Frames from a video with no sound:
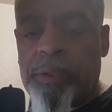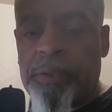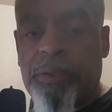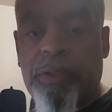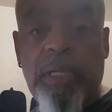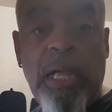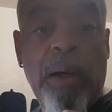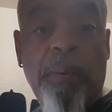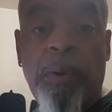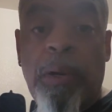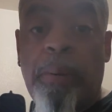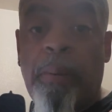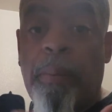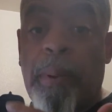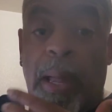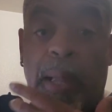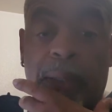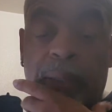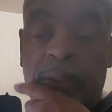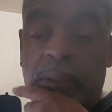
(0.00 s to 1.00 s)
It's not what I'm
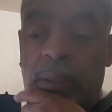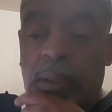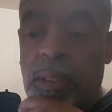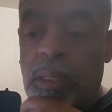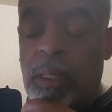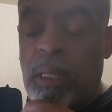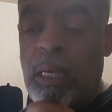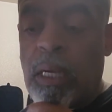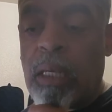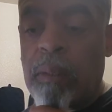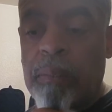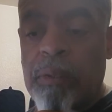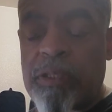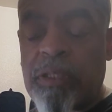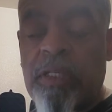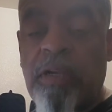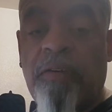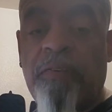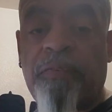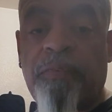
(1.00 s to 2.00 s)
about. Um, there's
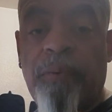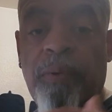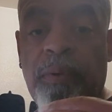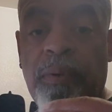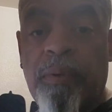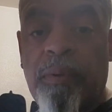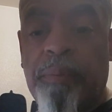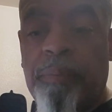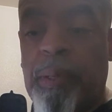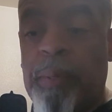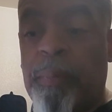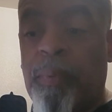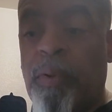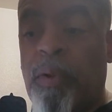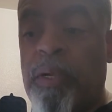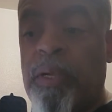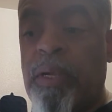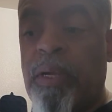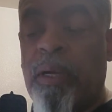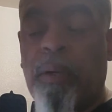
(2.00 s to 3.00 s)
enough people
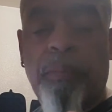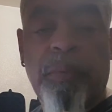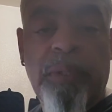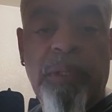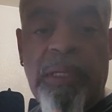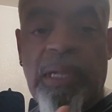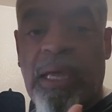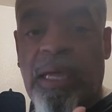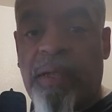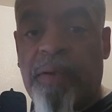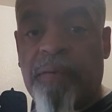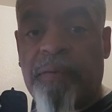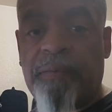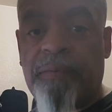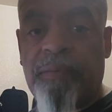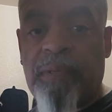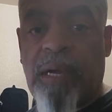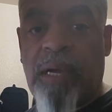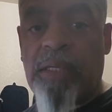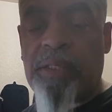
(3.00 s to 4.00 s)
on here with the negative
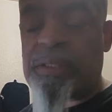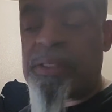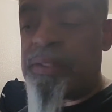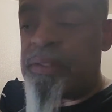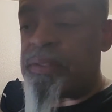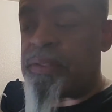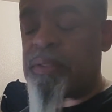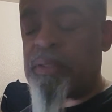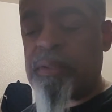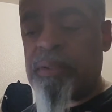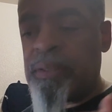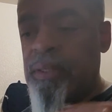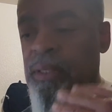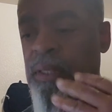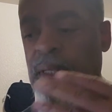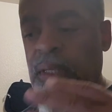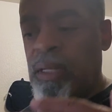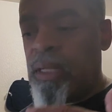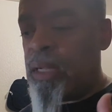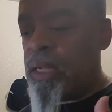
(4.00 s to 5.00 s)
nonsense.
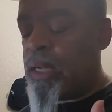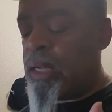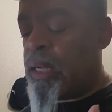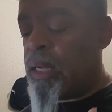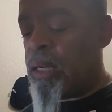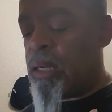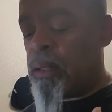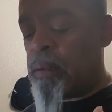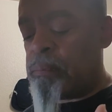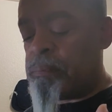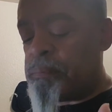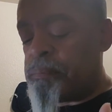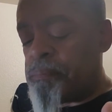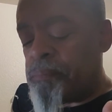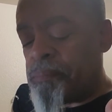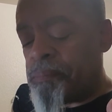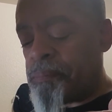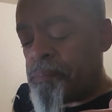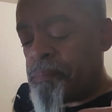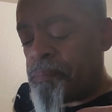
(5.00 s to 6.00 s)
Um,
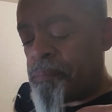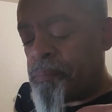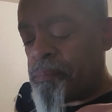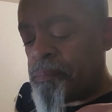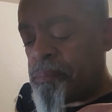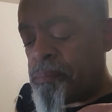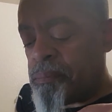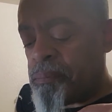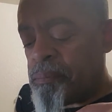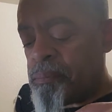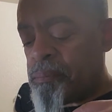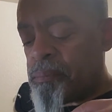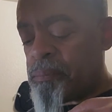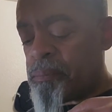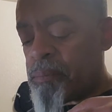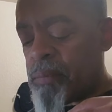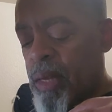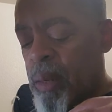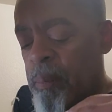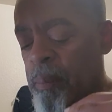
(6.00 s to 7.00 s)

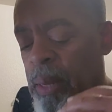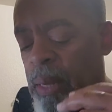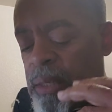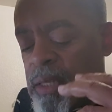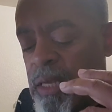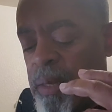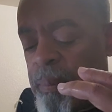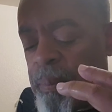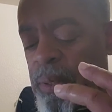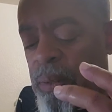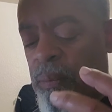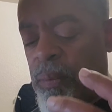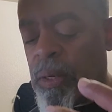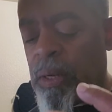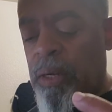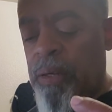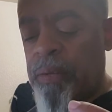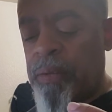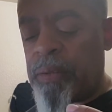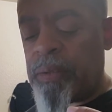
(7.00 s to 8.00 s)
I'm about keeping it
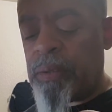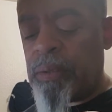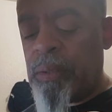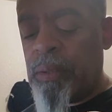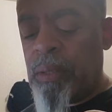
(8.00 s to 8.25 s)
100.